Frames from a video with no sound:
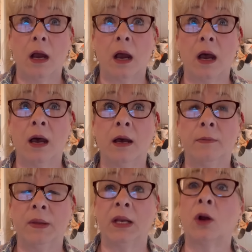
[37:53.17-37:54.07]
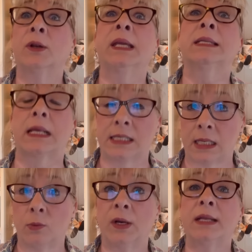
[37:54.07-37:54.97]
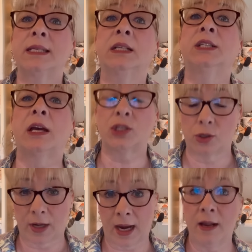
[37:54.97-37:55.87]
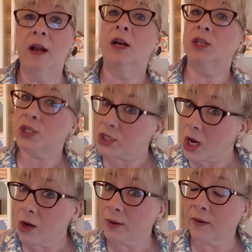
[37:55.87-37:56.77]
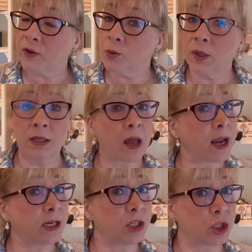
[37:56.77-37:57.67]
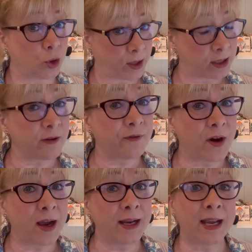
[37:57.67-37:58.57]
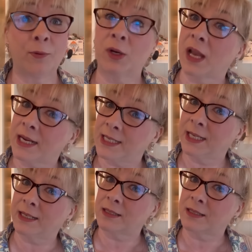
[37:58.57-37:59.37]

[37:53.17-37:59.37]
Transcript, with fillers: Um, it already is on sale. It went on sale yesterday. So if you would like to join in the fun and would like to get